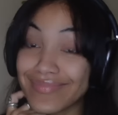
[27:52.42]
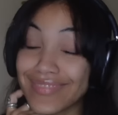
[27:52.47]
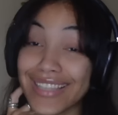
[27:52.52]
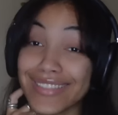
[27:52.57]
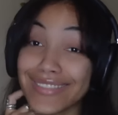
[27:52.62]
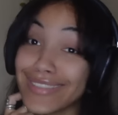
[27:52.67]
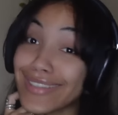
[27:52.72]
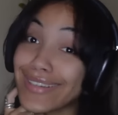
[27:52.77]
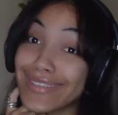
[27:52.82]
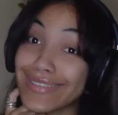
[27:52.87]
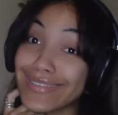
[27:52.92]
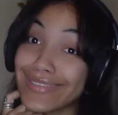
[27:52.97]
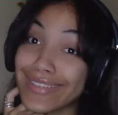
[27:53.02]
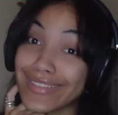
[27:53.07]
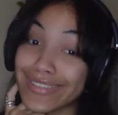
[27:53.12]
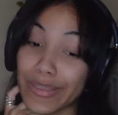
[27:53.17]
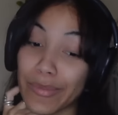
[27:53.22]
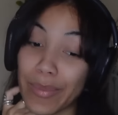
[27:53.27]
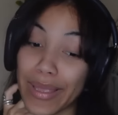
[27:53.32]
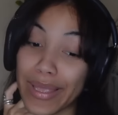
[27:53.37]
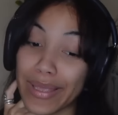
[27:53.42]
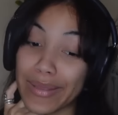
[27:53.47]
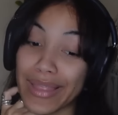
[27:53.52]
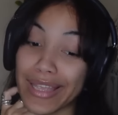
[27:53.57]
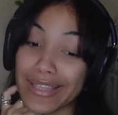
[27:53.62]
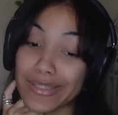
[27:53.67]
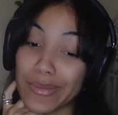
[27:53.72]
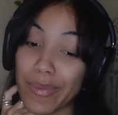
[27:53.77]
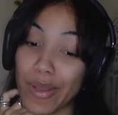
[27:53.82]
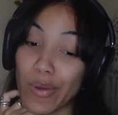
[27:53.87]
That's a
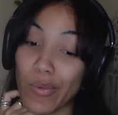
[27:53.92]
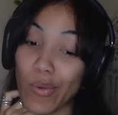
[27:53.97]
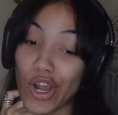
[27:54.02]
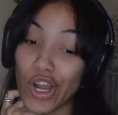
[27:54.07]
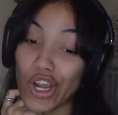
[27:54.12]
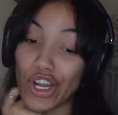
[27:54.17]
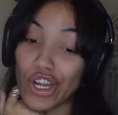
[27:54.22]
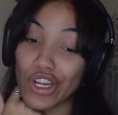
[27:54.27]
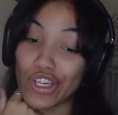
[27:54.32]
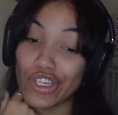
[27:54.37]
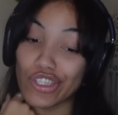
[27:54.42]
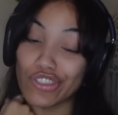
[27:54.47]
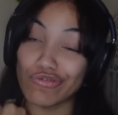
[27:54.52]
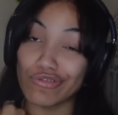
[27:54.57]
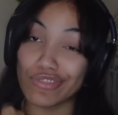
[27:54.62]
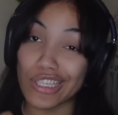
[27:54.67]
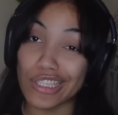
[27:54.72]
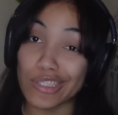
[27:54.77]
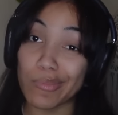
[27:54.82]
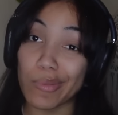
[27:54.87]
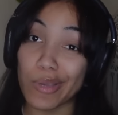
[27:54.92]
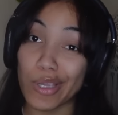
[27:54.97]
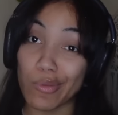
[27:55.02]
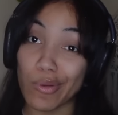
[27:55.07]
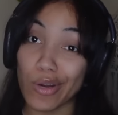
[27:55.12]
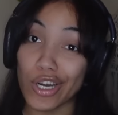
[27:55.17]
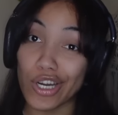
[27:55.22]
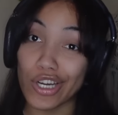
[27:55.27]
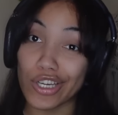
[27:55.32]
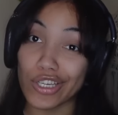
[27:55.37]
big
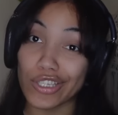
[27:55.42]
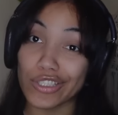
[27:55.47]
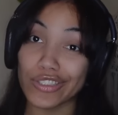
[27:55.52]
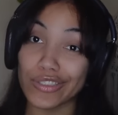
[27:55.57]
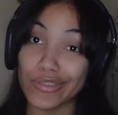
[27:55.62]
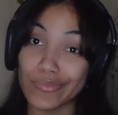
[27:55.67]
word.